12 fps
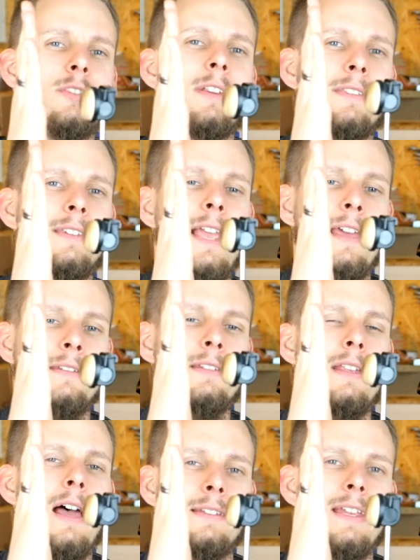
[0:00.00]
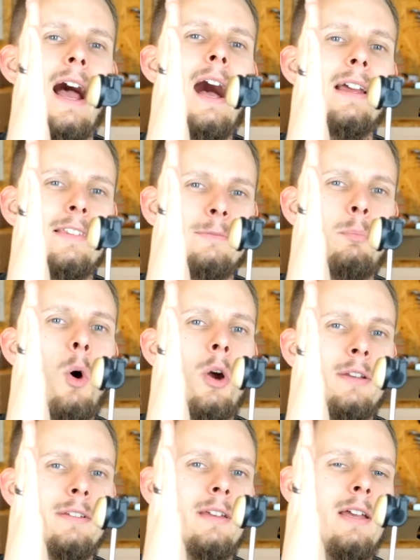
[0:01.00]
the skin at the highest
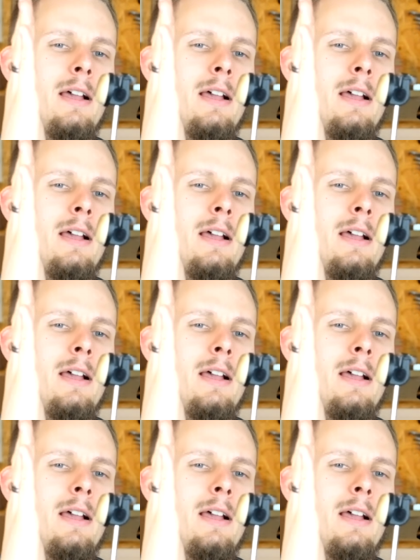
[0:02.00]
point.